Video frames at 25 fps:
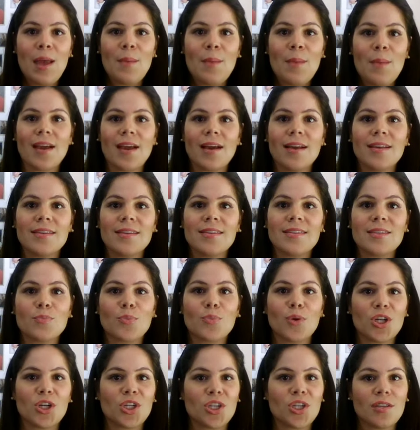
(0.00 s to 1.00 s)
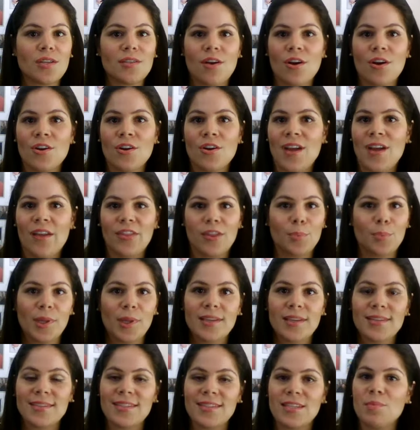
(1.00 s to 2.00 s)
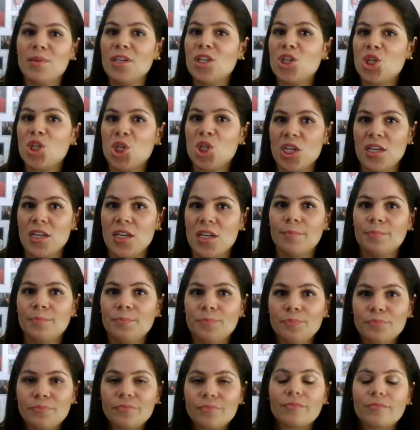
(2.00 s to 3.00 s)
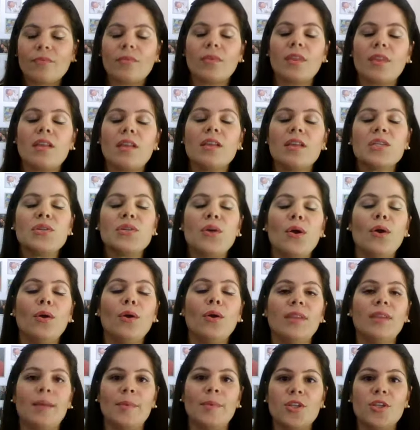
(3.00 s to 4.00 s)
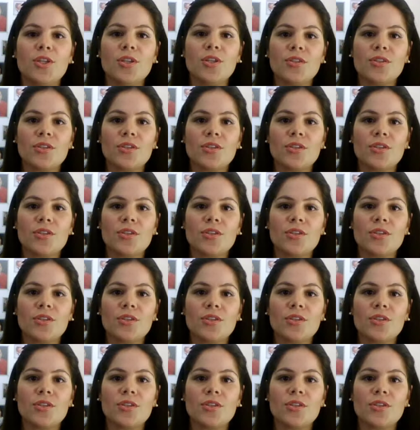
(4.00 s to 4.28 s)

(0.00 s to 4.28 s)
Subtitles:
because brushes are not the place to be cheap. So let me just